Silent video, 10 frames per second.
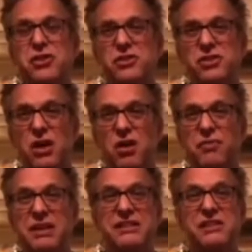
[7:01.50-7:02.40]

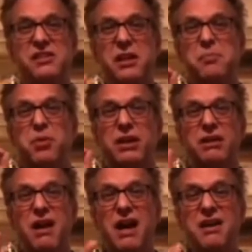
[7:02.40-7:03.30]
yourself, is this going to bring
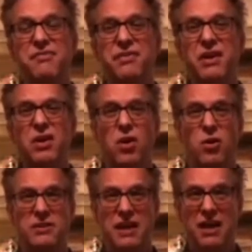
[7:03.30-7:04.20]
life
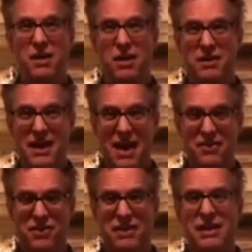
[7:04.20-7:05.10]
or
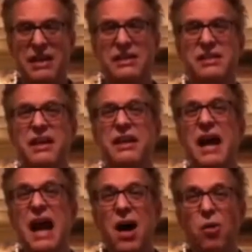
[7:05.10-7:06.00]
death? Is it going to
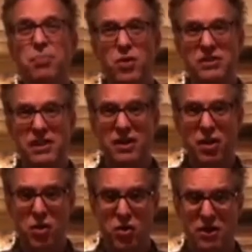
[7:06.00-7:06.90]
help or is it going to
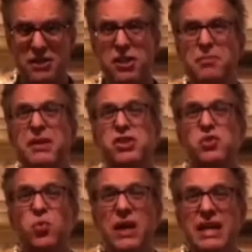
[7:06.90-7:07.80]
hurt? Is it going to be
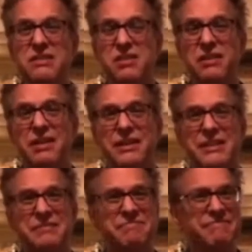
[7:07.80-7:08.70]
sweet
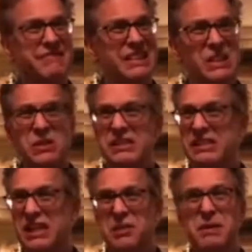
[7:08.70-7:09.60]
or is
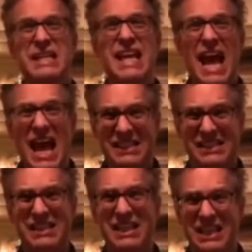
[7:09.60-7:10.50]
it going to be
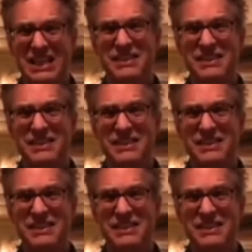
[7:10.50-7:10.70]
nasty?